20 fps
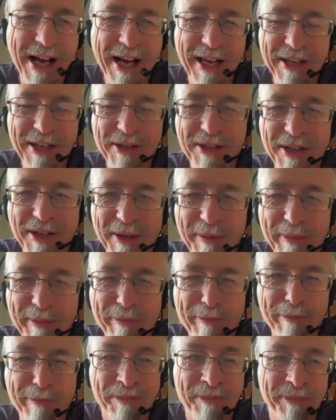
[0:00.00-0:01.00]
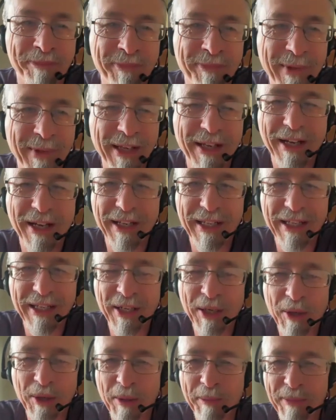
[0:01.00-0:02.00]
And you
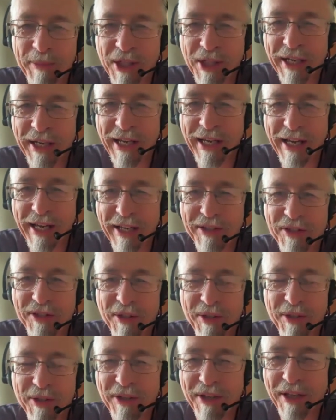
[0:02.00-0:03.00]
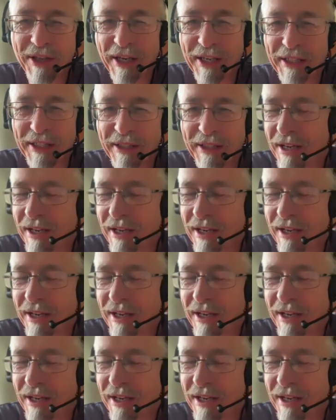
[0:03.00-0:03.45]
know, I'm Gen X, and I